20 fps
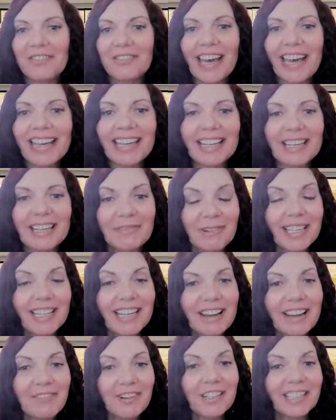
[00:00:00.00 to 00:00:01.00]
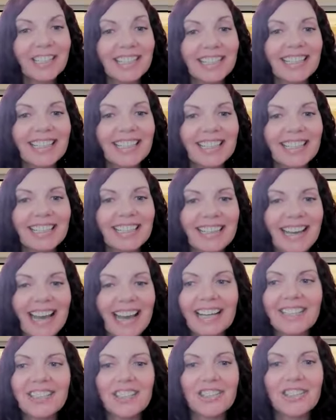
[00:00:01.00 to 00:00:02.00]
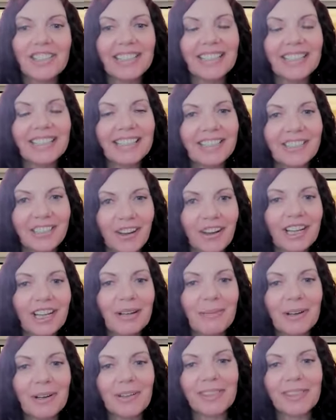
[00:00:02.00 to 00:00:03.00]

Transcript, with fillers: and all of that. And we never did actually talk